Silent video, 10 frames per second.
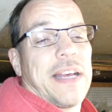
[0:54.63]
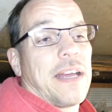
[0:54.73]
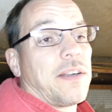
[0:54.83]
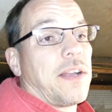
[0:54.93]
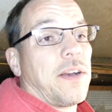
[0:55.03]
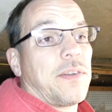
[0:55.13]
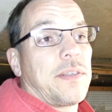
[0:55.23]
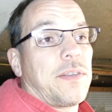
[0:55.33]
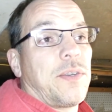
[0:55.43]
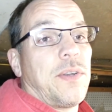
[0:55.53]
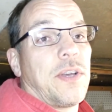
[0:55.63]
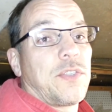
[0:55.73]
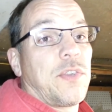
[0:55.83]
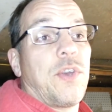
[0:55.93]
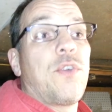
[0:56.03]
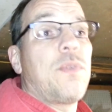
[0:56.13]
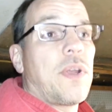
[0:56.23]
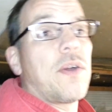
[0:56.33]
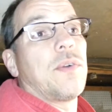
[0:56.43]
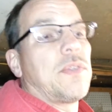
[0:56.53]
I don't know. Who knows? Who
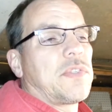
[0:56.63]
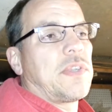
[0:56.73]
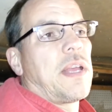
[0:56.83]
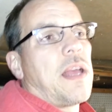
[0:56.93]
knows